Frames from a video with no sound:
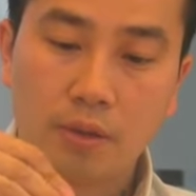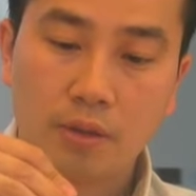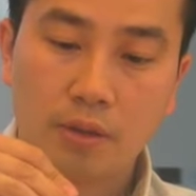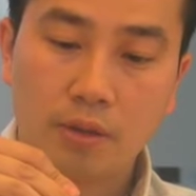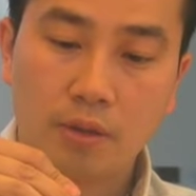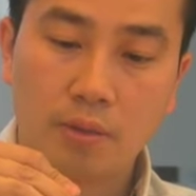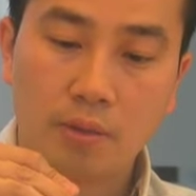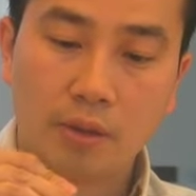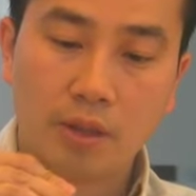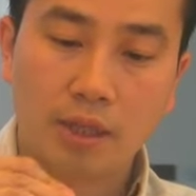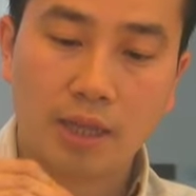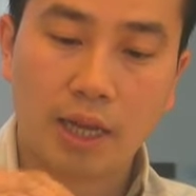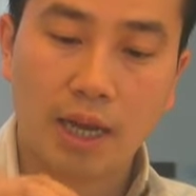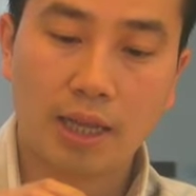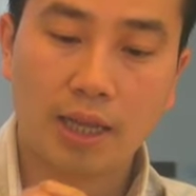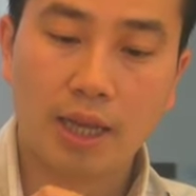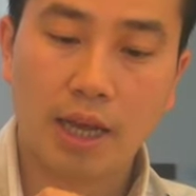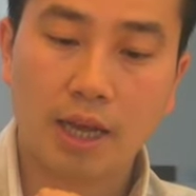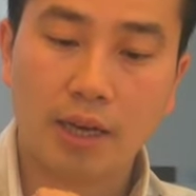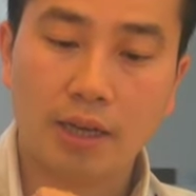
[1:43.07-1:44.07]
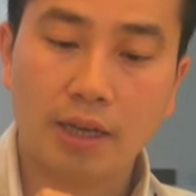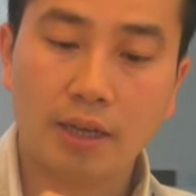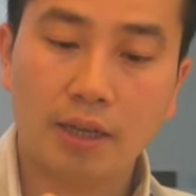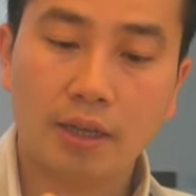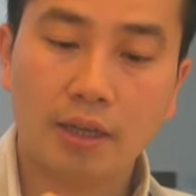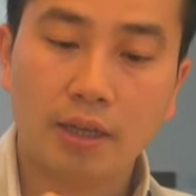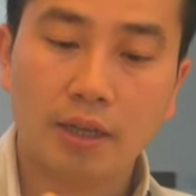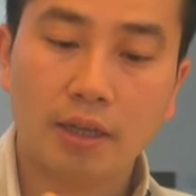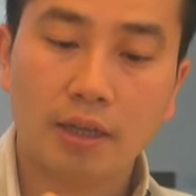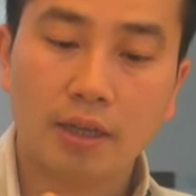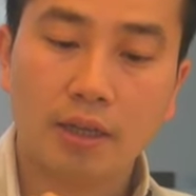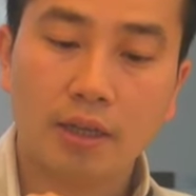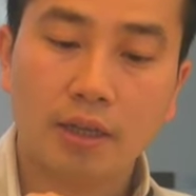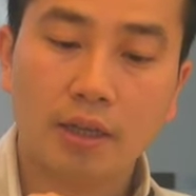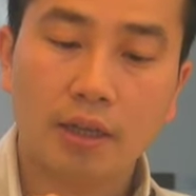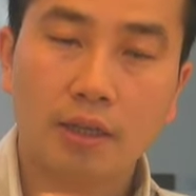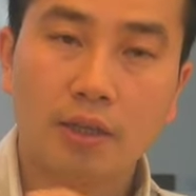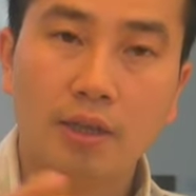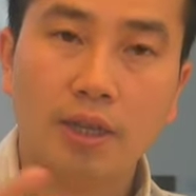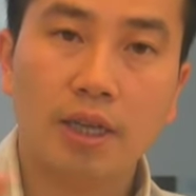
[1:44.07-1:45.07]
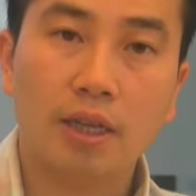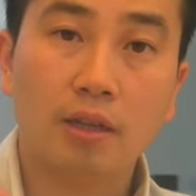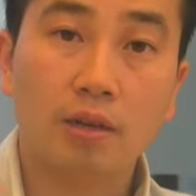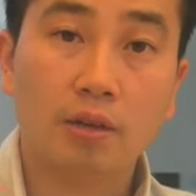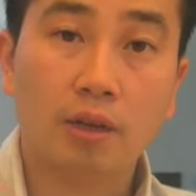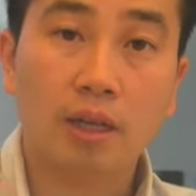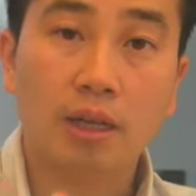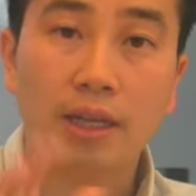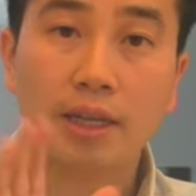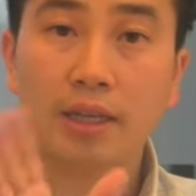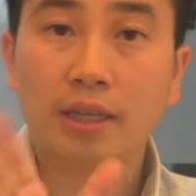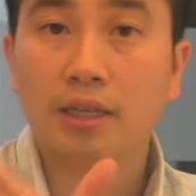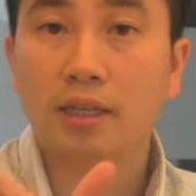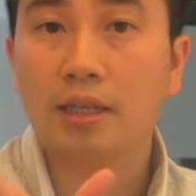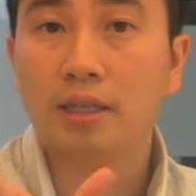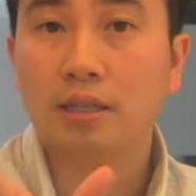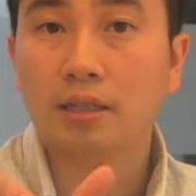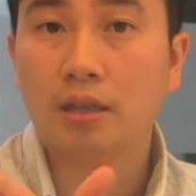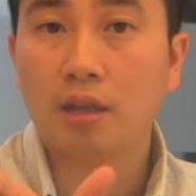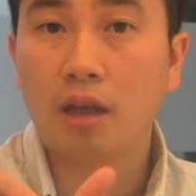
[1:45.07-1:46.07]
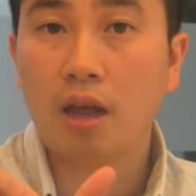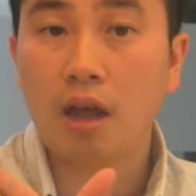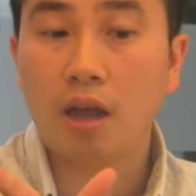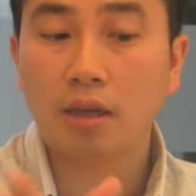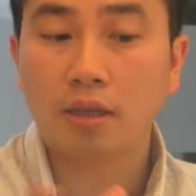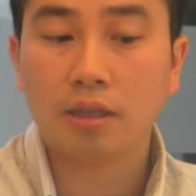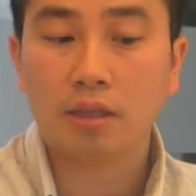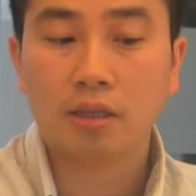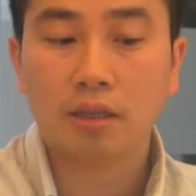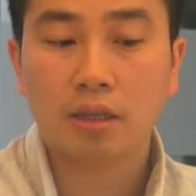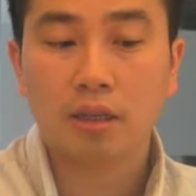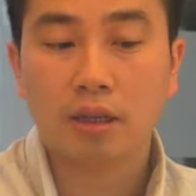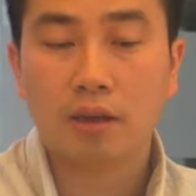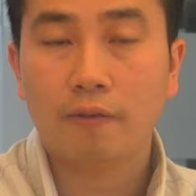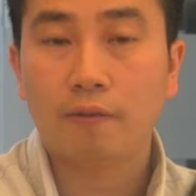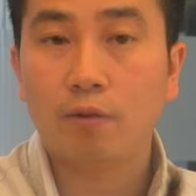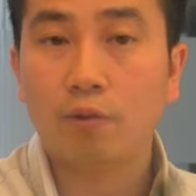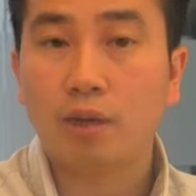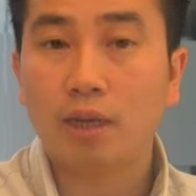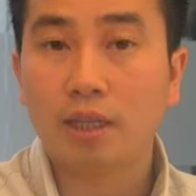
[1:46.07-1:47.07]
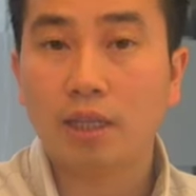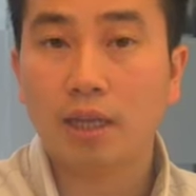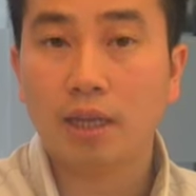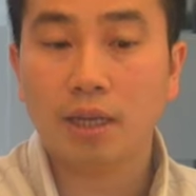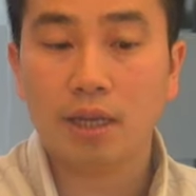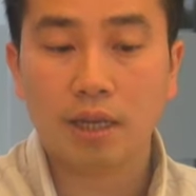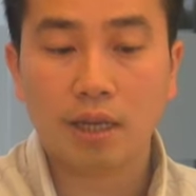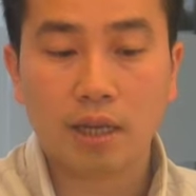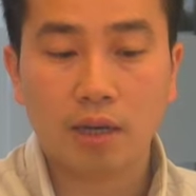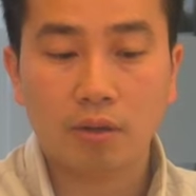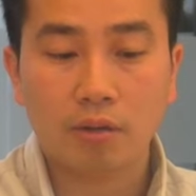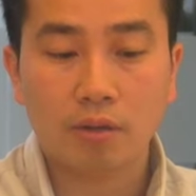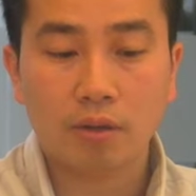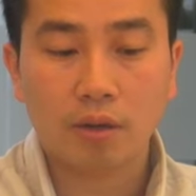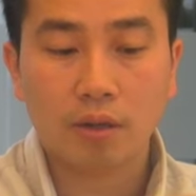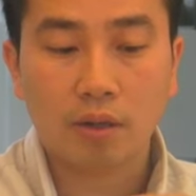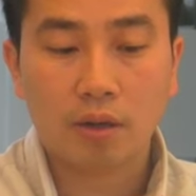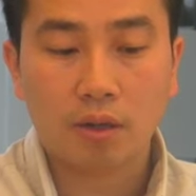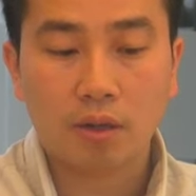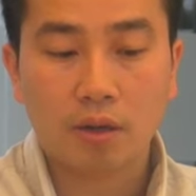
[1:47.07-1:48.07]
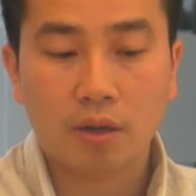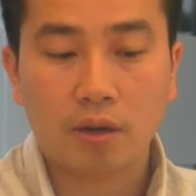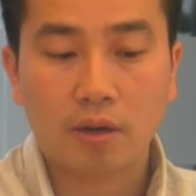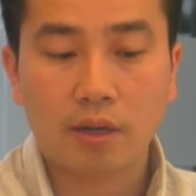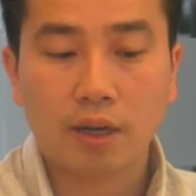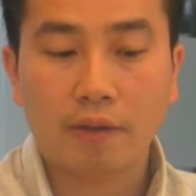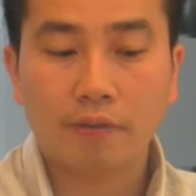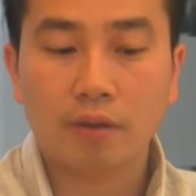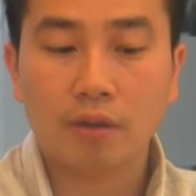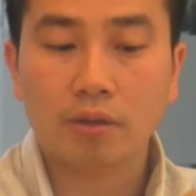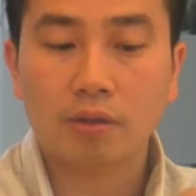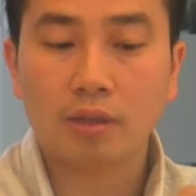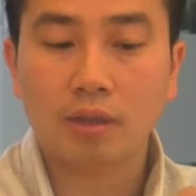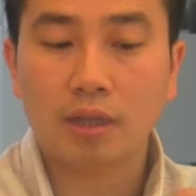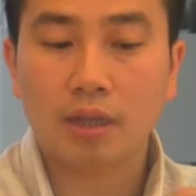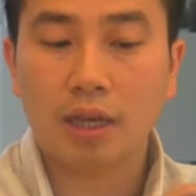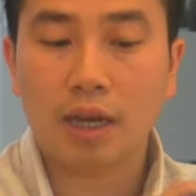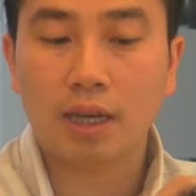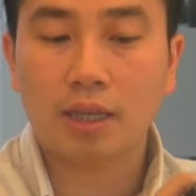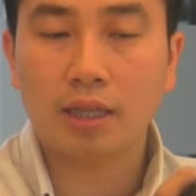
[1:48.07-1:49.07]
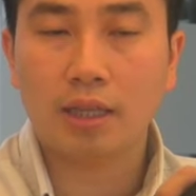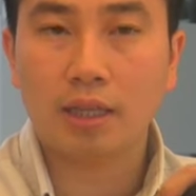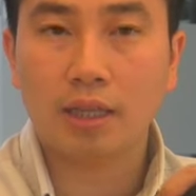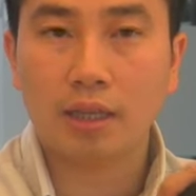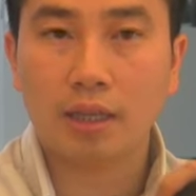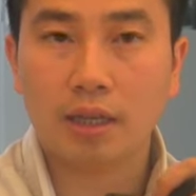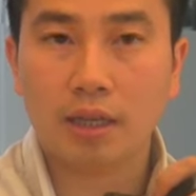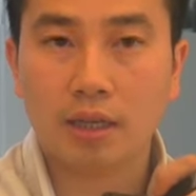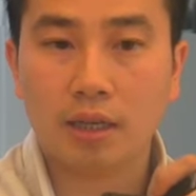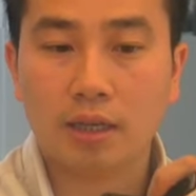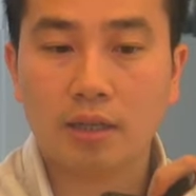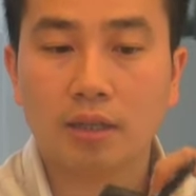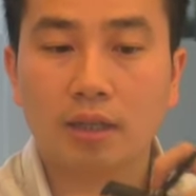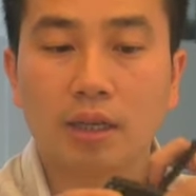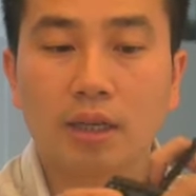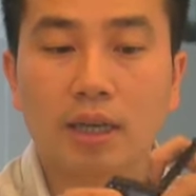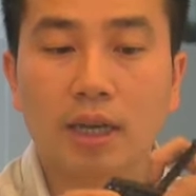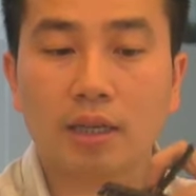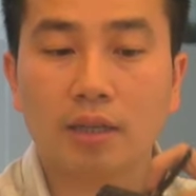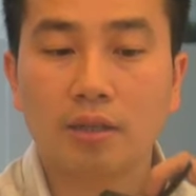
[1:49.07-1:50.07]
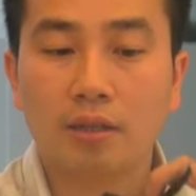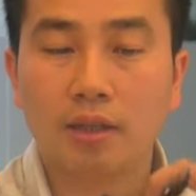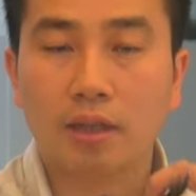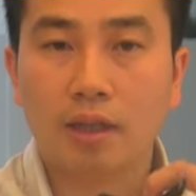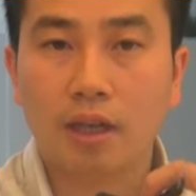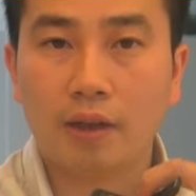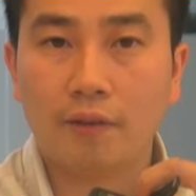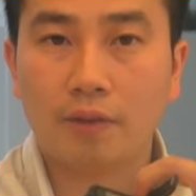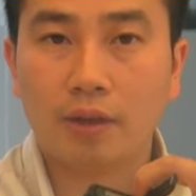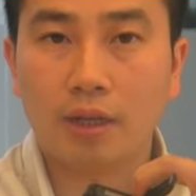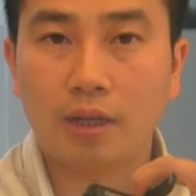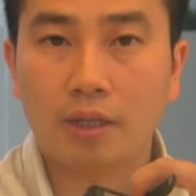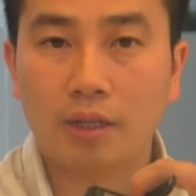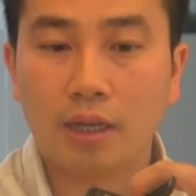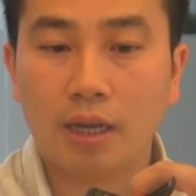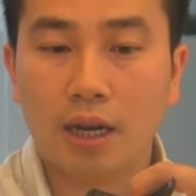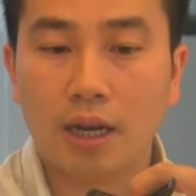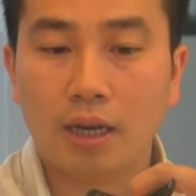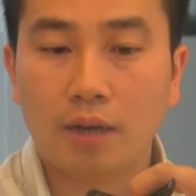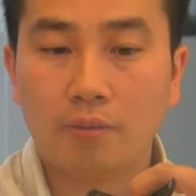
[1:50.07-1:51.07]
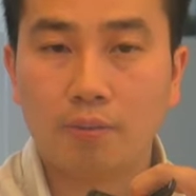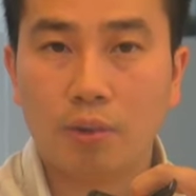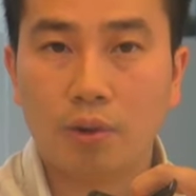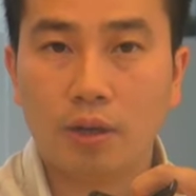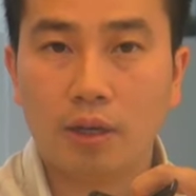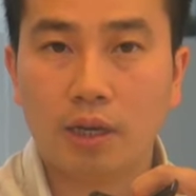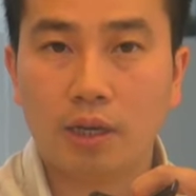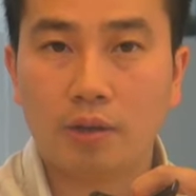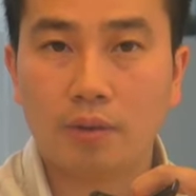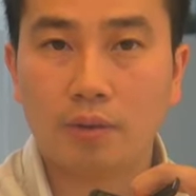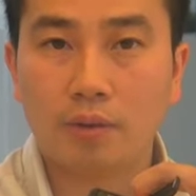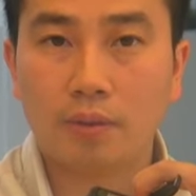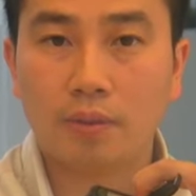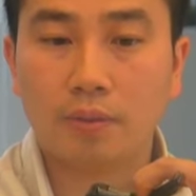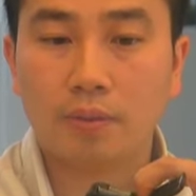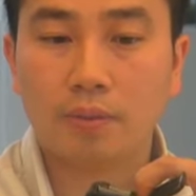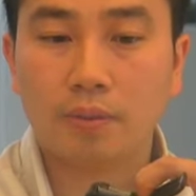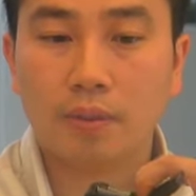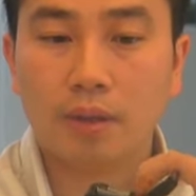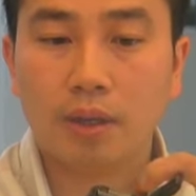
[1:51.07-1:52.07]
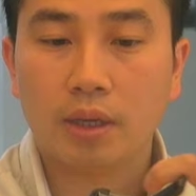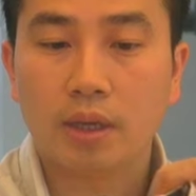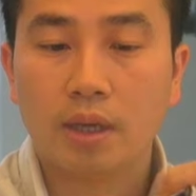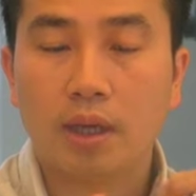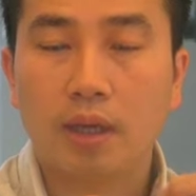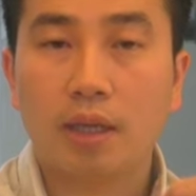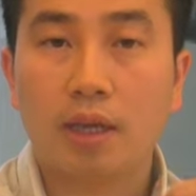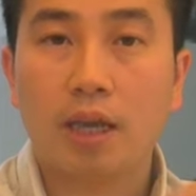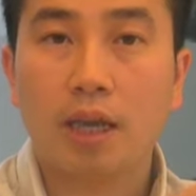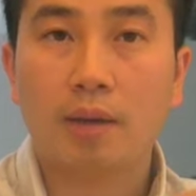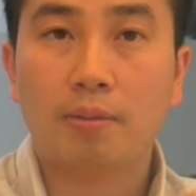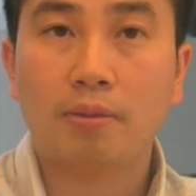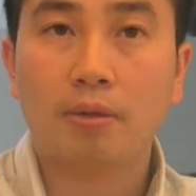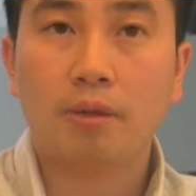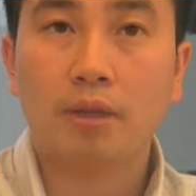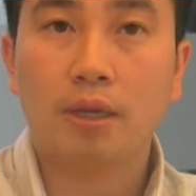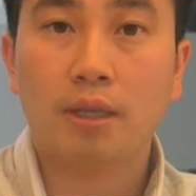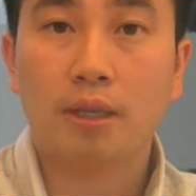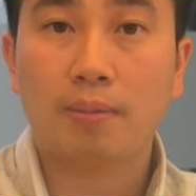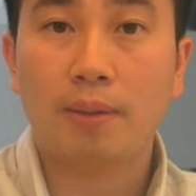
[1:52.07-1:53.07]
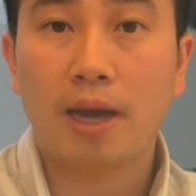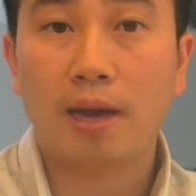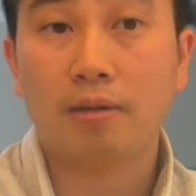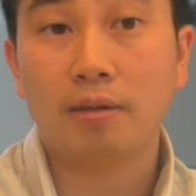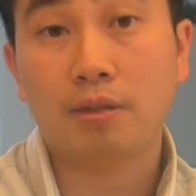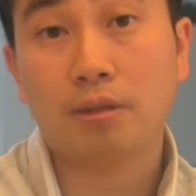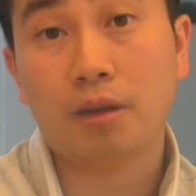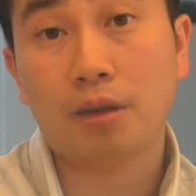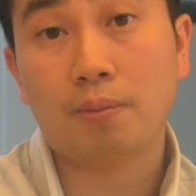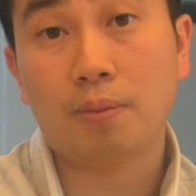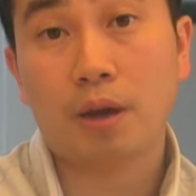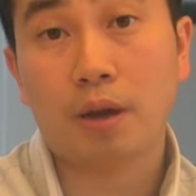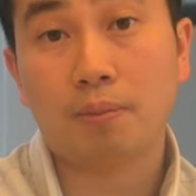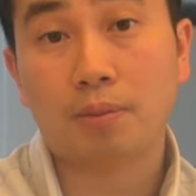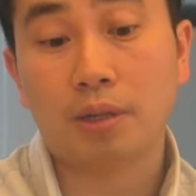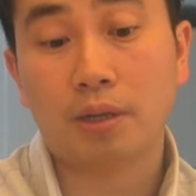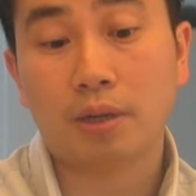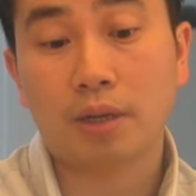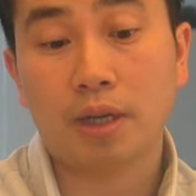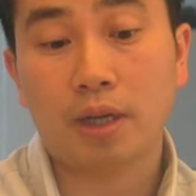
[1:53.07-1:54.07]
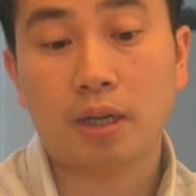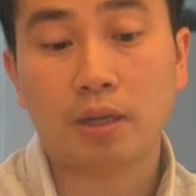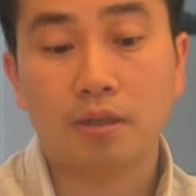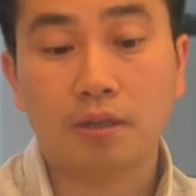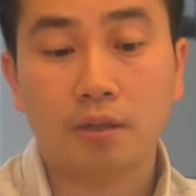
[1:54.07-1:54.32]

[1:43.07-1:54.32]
So we're going to slide that in. You hear a little click, it's locked. If you want to take it out, all you have to do is slide the connect on the left-hand side, pull it out, and the camera and the battery side pops out again.